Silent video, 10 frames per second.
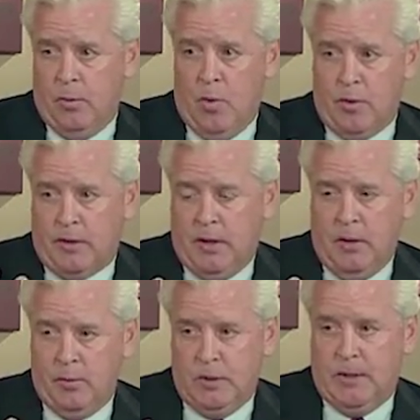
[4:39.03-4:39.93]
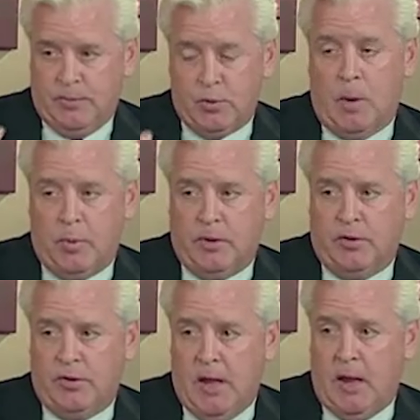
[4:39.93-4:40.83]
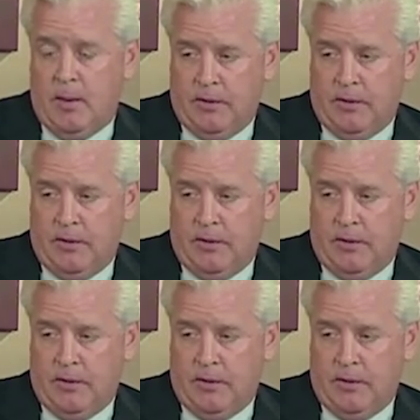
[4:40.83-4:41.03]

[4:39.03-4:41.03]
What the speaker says: won't really absorb what they're saying.